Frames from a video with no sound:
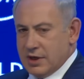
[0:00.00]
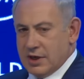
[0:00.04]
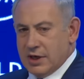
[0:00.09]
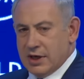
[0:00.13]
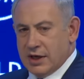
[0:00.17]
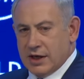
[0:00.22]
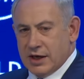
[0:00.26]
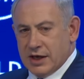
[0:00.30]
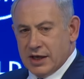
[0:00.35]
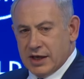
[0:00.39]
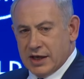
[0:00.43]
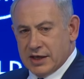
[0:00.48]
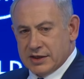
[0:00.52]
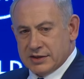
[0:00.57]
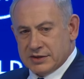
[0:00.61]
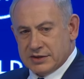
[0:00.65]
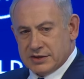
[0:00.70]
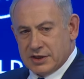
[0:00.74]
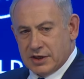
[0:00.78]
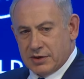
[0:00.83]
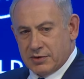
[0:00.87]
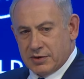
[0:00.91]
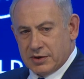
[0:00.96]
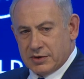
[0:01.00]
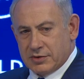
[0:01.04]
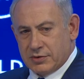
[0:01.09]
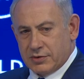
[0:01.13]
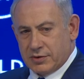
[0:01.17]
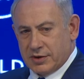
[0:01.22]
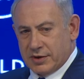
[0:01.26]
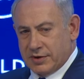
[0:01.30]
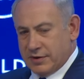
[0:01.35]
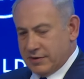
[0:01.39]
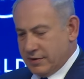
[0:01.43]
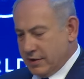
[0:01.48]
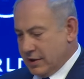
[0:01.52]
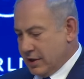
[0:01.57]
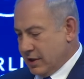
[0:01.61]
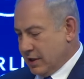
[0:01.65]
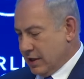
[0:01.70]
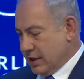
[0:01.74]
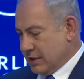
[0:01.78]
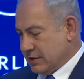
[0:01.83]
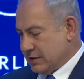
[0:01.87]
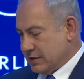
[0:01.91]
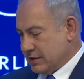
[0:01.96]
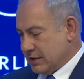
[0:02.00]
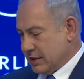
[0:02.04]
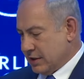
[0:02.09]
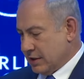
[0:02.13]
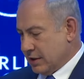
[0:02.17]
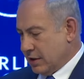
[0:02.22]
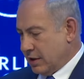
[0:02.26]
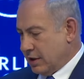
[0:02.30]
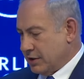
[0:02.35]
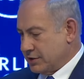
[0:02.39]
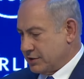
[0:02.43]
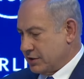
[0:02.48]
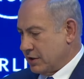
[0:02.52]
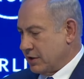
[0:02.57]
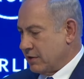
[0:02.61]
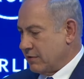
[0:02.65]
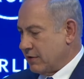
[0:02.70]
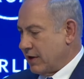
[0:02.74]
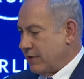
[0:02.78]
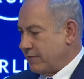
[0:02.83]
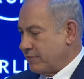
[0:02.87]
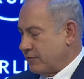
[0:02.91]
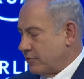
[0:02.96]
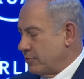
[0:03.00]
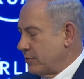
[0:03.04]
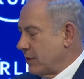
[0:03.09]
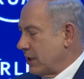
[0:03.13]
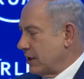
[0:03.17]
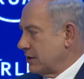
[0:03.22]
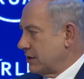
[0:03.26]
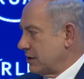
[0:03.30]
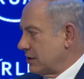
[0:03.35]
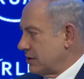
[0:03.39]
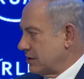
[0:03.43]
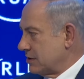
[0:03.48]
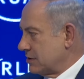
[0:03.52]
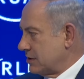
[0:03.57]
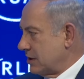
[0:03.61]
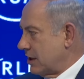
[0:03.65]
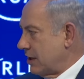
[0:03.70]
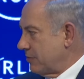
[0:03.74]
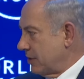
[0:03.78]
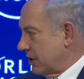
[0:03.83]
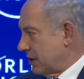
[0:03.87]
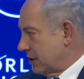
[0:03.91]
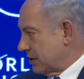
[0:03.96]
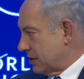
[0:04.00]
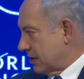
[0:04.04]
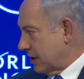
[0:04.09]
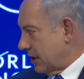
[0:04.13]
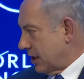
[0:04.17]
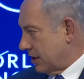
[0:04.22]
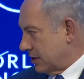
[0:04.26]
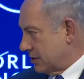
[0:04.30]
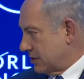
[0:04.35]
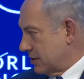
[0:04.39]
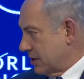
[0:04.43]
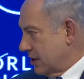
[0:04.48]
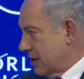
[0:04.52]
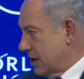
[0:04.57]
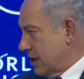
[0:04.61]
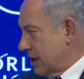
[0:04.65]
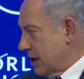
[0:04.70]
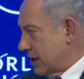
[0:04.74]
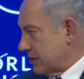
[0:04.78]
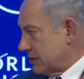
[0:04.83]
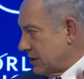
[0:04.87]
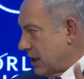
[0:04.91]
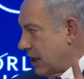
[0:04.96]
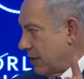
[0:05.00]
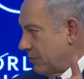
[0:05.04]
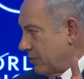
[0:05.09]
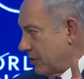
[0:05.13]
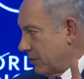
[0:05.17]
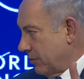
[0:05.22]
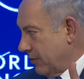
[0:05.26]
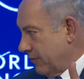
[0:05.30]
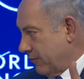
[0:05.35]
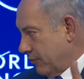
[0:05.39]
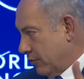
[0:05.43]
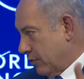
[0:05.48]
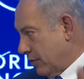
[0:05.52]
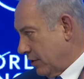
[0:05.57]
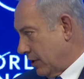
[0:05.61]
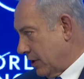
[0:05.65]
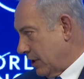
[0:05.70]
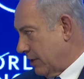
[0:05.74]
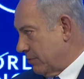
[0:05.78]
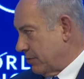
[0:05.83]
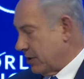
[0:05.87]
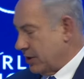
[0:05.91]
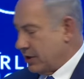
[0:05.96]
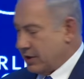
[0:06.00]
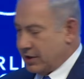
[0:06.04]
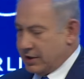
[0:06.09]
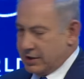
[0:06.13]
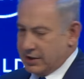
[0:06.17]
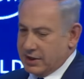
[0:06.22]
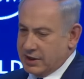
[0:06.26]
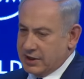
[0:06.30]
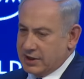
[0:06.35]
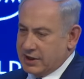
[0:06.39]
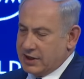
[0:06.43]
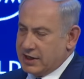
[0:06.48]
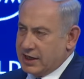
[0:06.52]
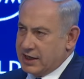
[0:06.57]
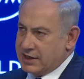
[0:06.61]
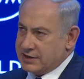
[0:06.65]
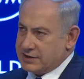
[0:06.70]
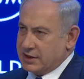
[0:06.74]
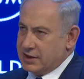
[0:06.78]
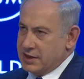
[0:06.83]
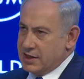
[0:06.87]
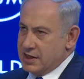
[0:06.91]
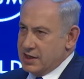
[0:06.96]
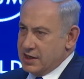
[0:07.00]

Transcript: uh, as territory, uh, as a uh, launching ground for militant Islamic attacks, as happened before in Lebanon and in Gaza.